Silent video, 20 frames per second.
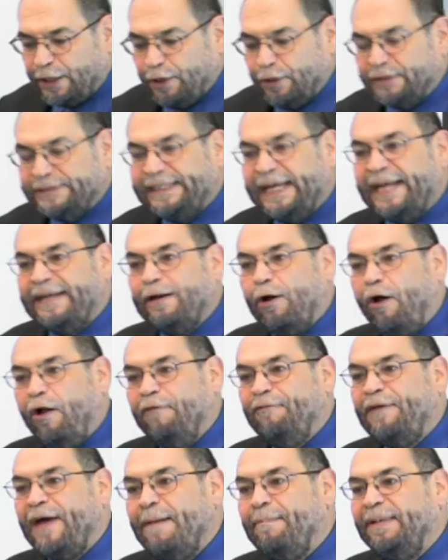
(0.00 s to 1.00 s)
looks at all
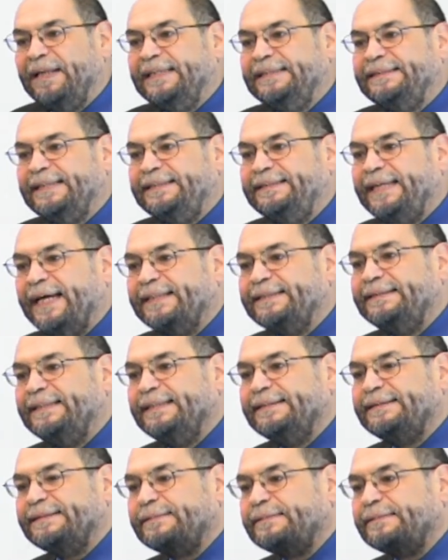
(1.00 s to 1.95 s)
families in Texas